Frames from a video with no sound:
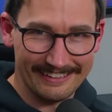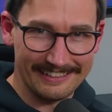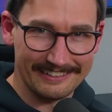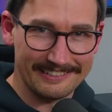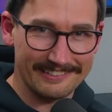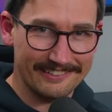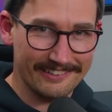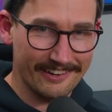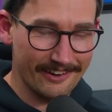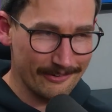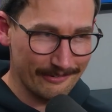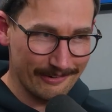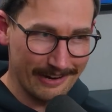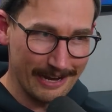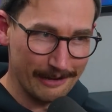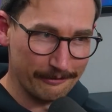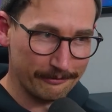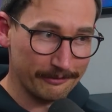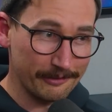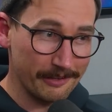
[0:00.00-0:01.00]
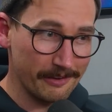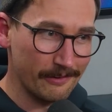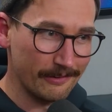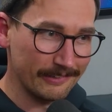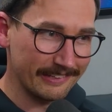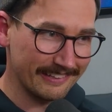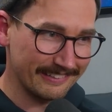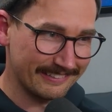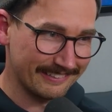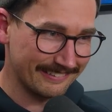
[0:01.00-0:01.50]
It's so rough.
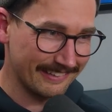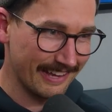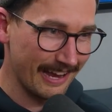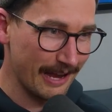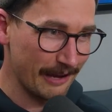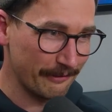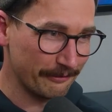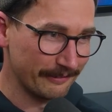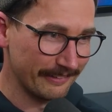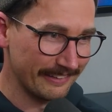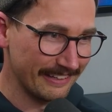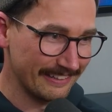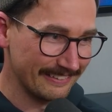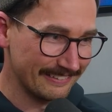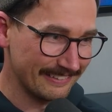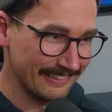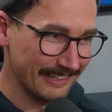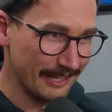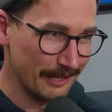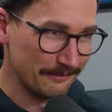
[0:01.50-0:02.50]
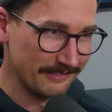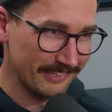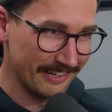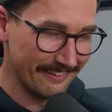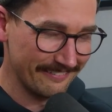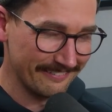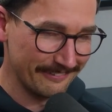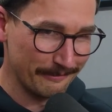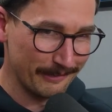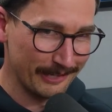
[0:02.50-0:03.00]
All the staff at these clubs,
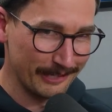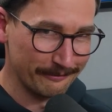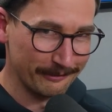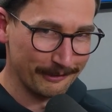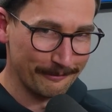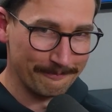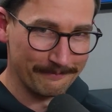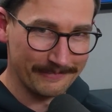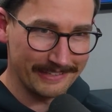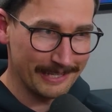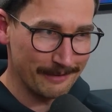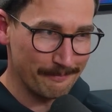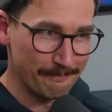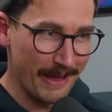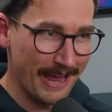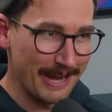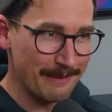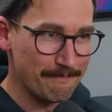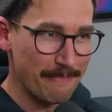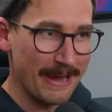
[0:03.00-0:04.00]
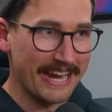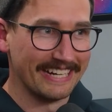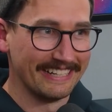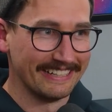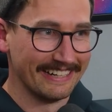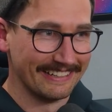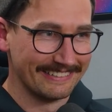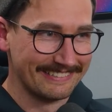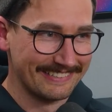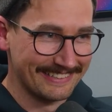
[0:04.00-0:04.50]
I was one of them, getting paid
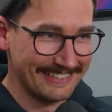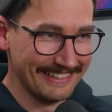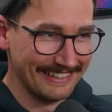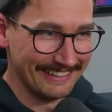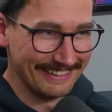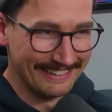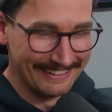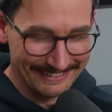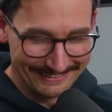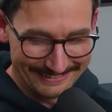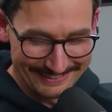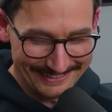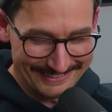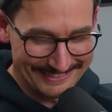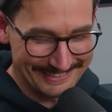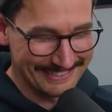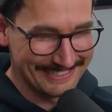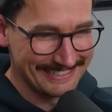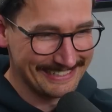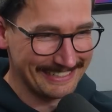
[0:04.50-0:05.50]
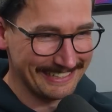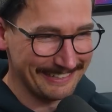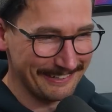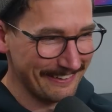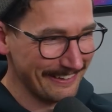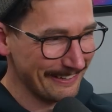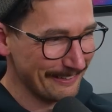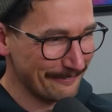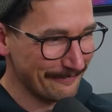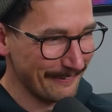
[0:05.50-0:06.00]
peanuts to just get
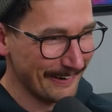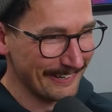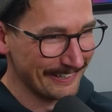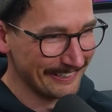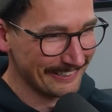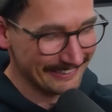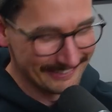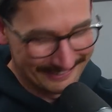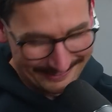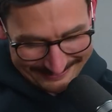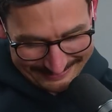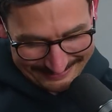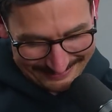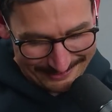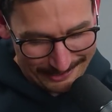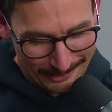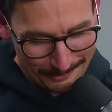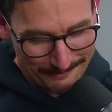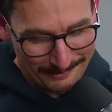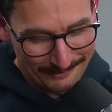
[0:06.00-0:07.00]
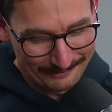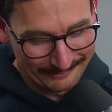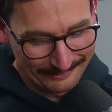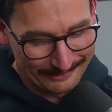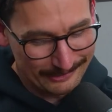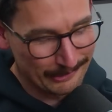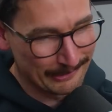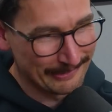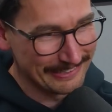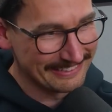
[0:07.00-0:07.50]
these phone calls and cop all
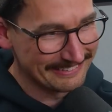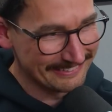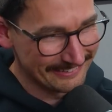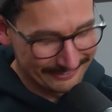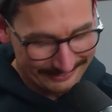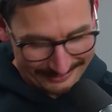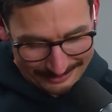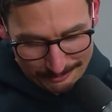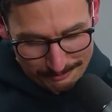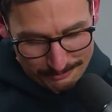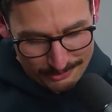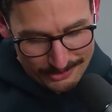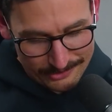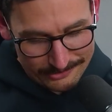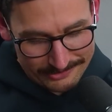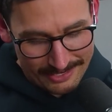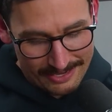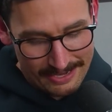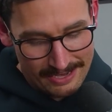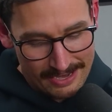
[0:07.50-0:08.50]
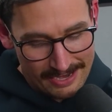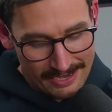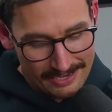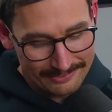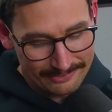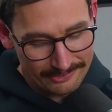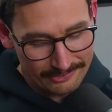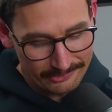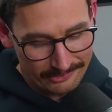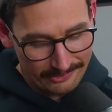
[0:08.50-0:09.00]
the tweets and all the abuse.
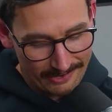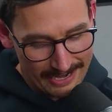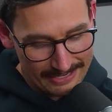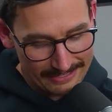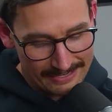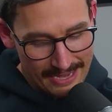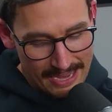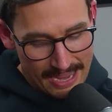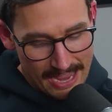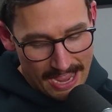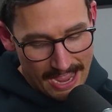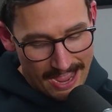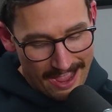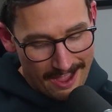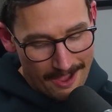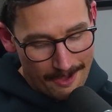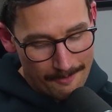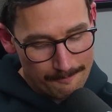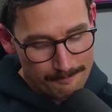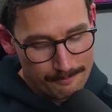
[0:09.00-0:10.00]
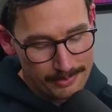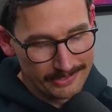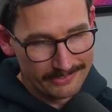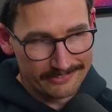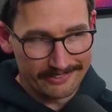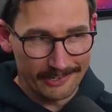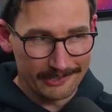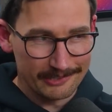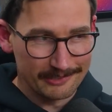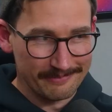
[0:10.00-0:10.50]
It's all great. But the
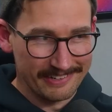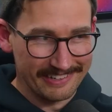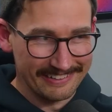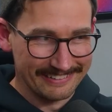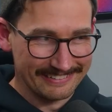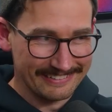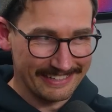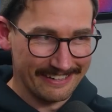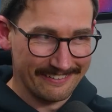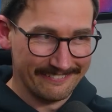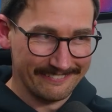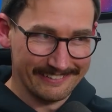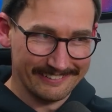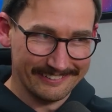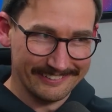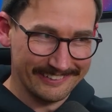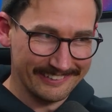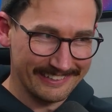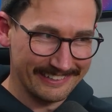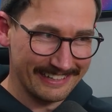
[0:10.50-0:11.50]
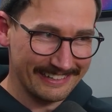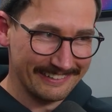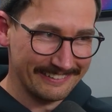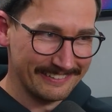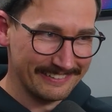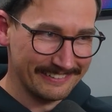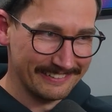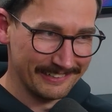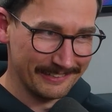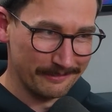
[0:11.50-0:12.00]
social media team,
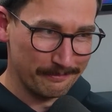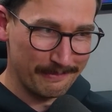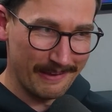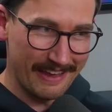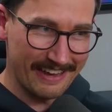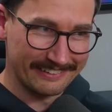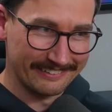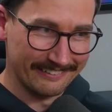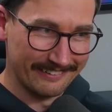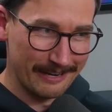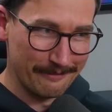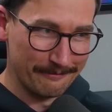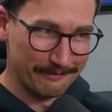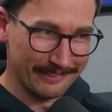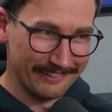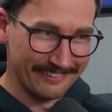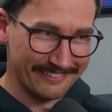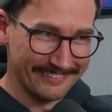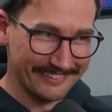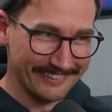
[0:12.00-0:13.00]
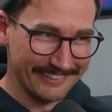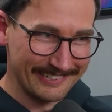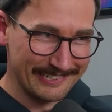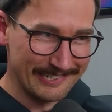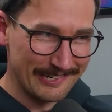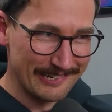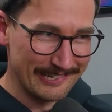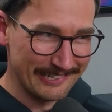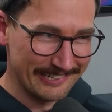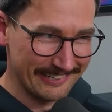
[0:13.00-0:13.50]
they just packed her up for the third
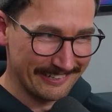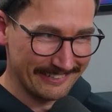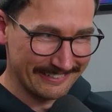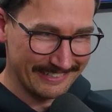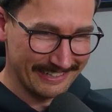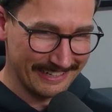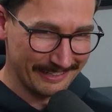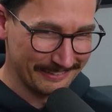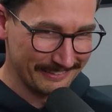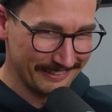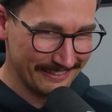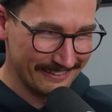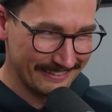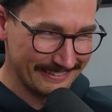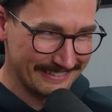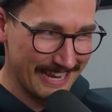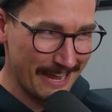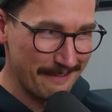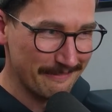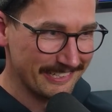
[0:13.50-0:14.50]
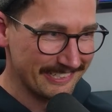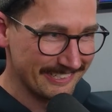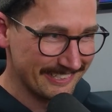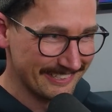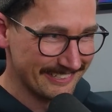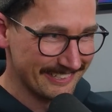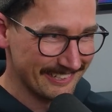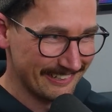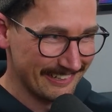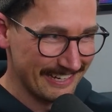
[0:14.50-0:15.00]
quarter, and it's like, damage
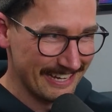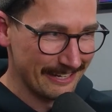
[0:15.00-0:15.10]
control.